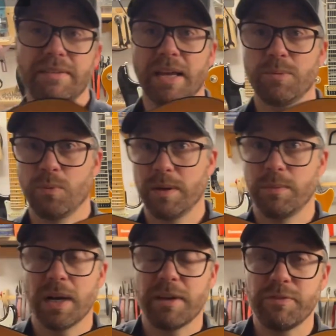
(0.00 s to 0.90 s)
And
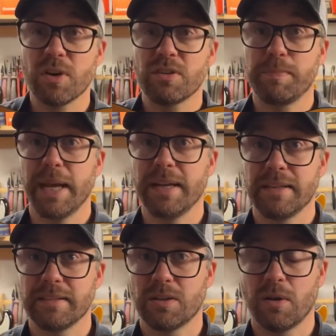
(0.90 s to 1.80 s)
when I first played
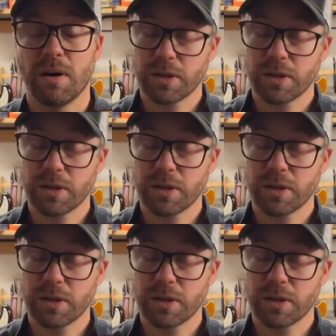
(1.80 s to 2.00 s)
this guitar,